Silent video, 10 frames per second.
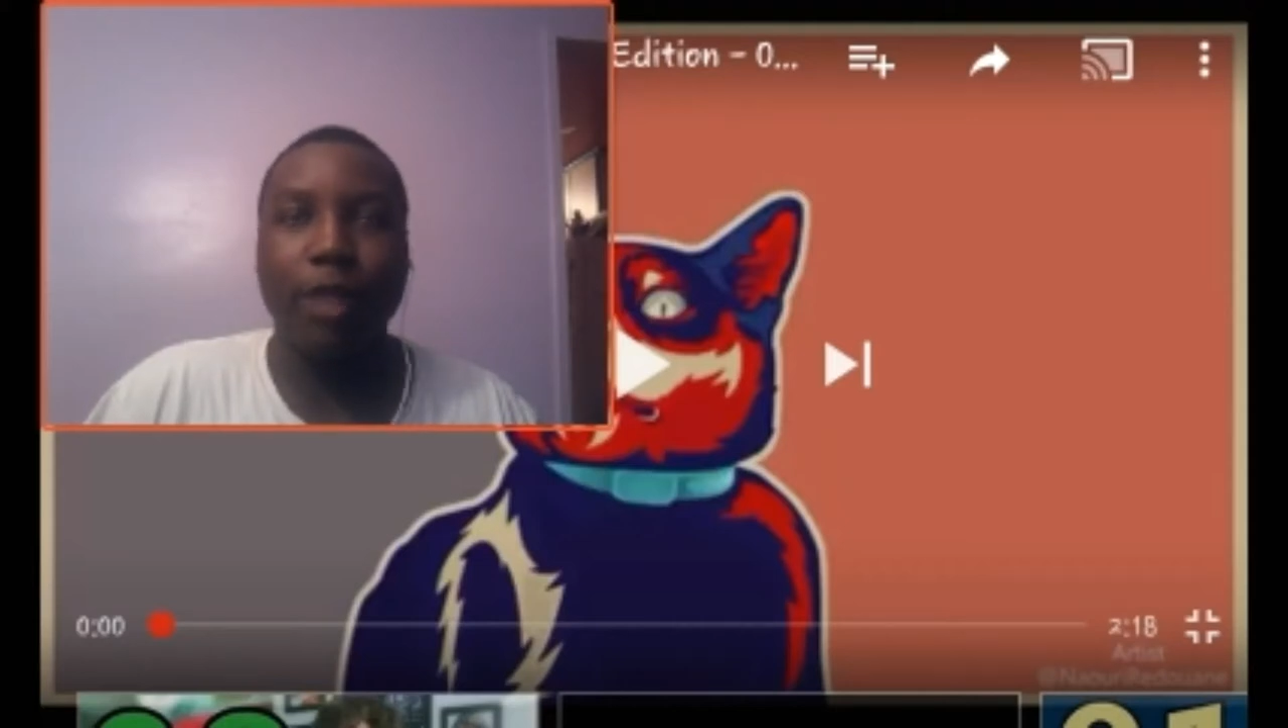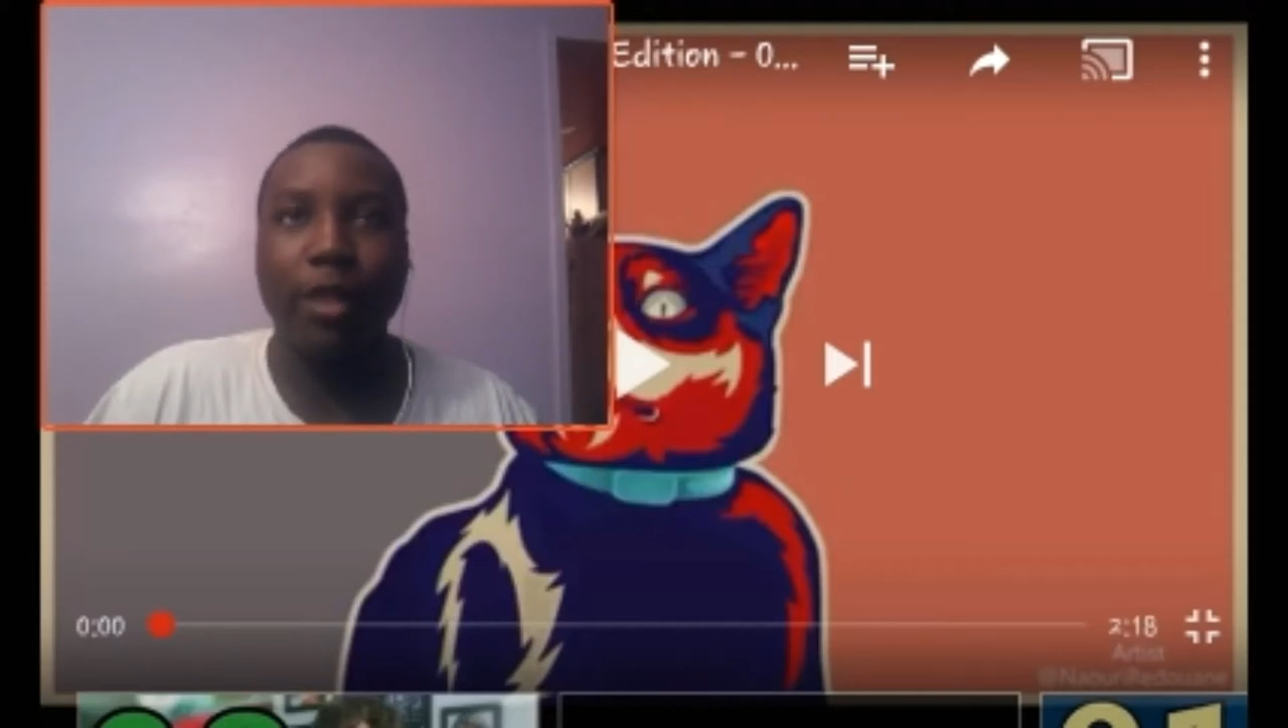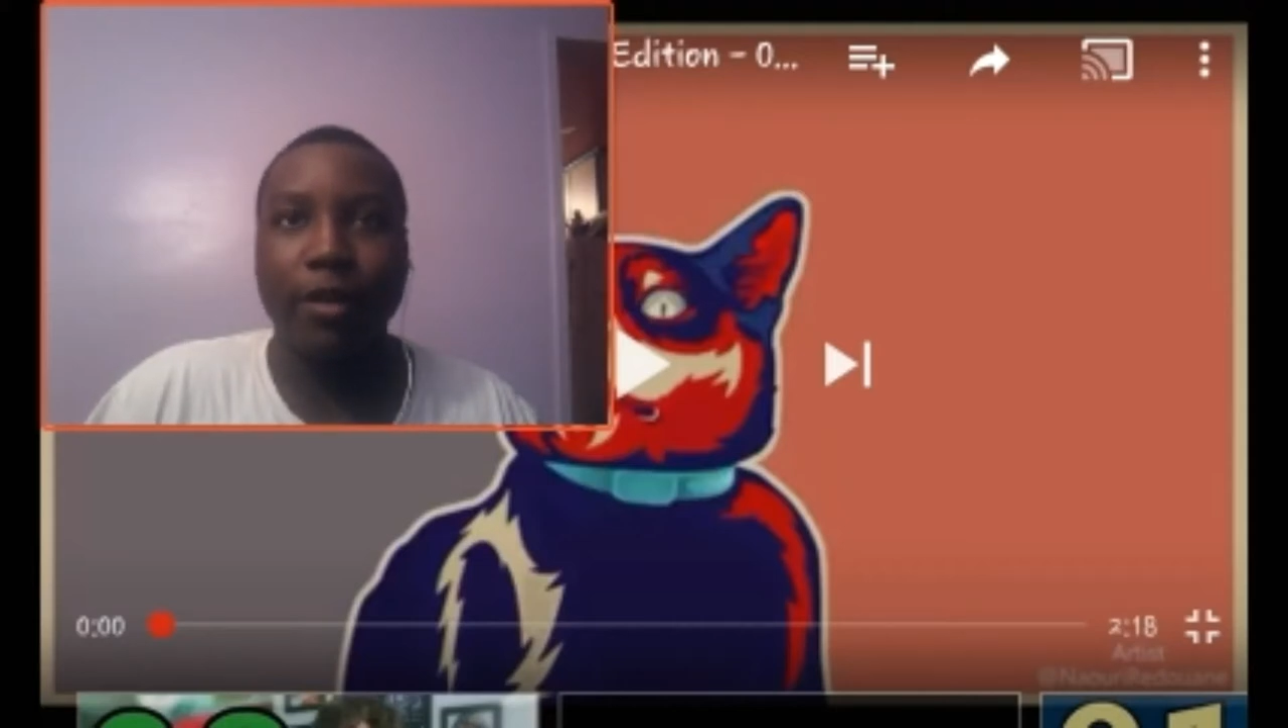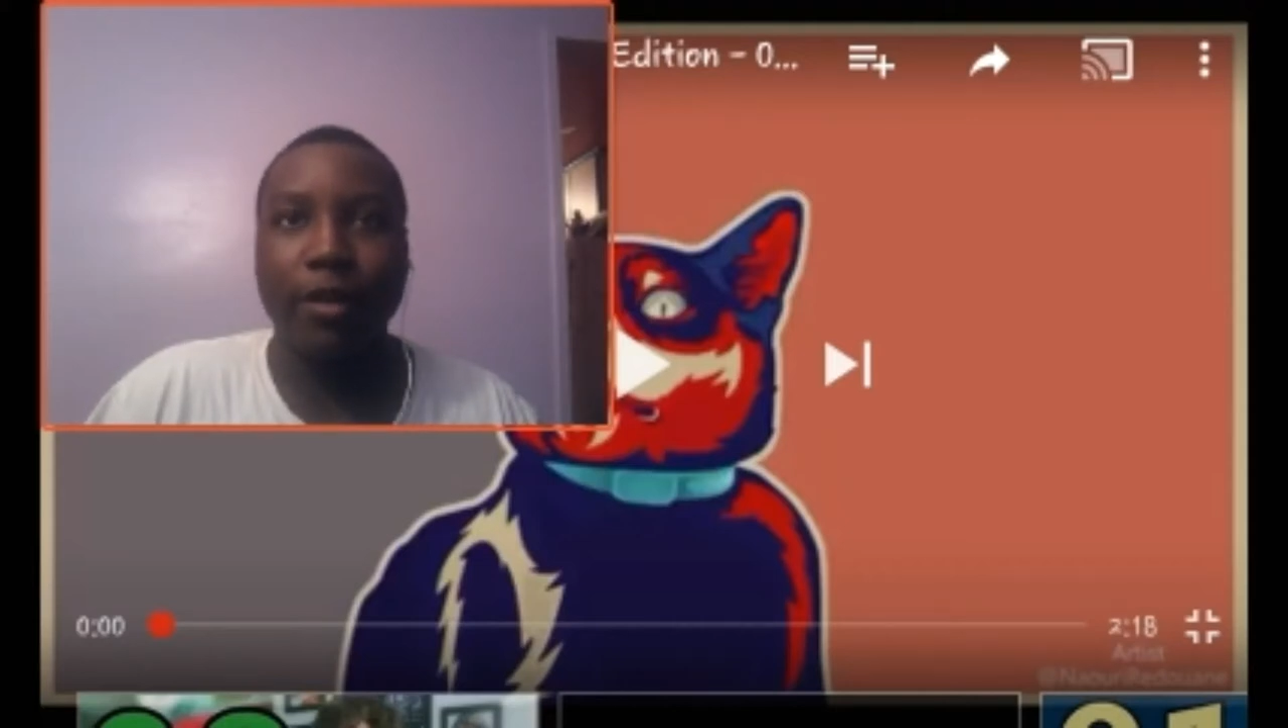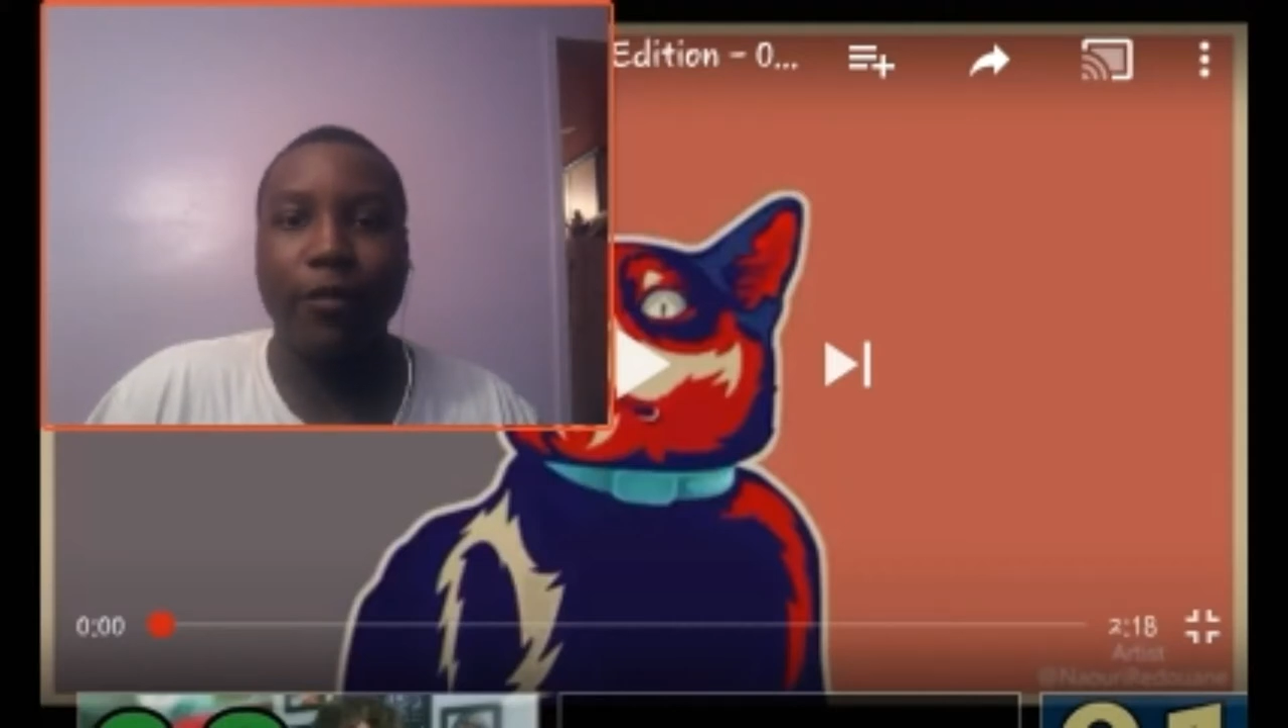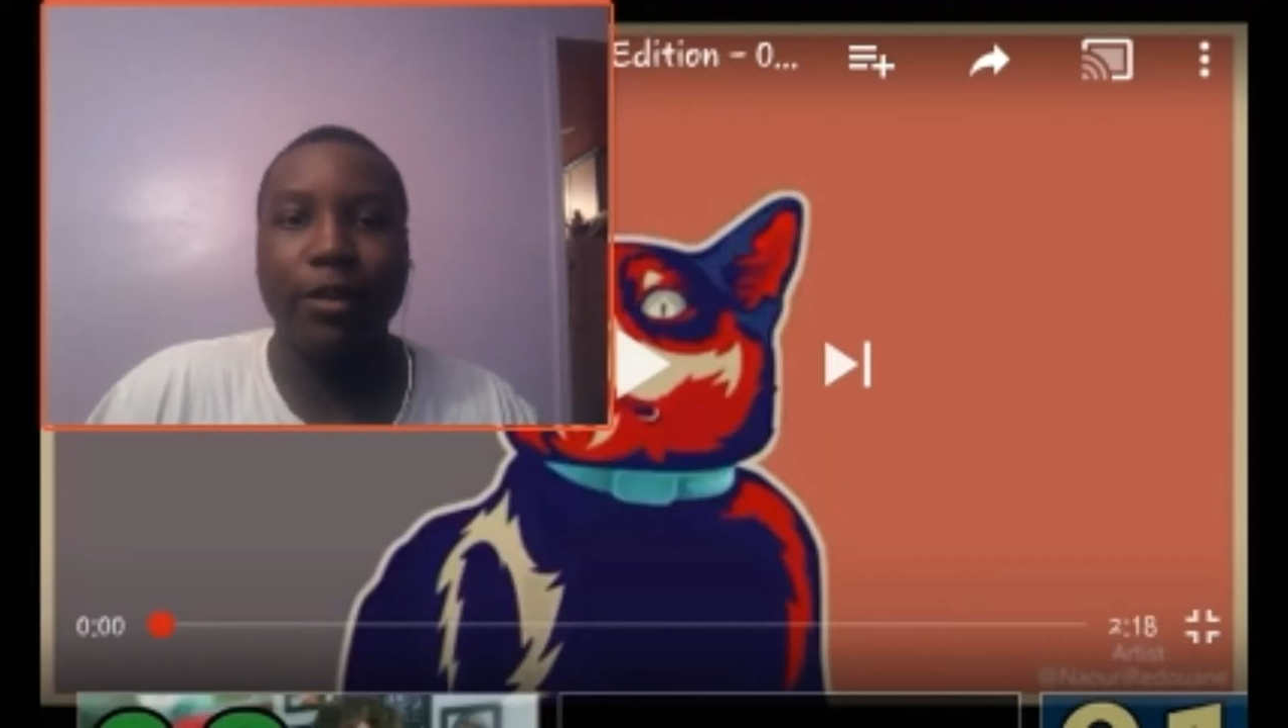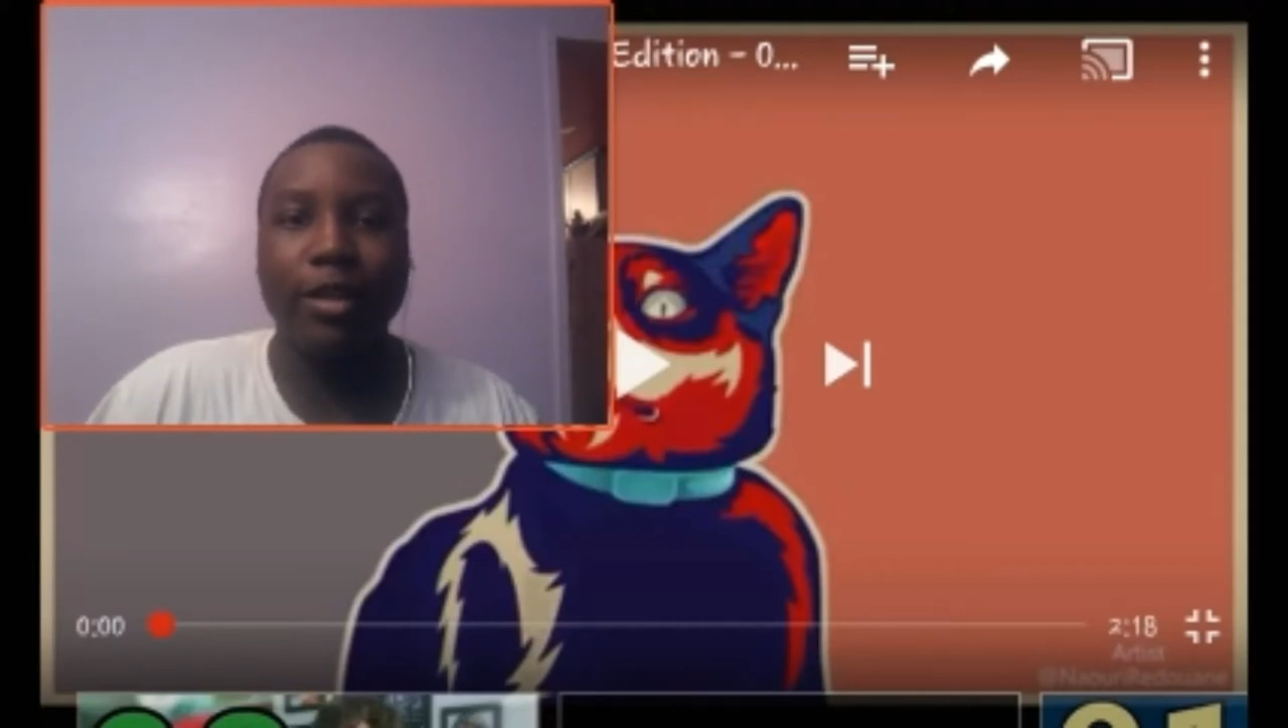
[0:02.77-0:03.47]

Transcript: I'm here for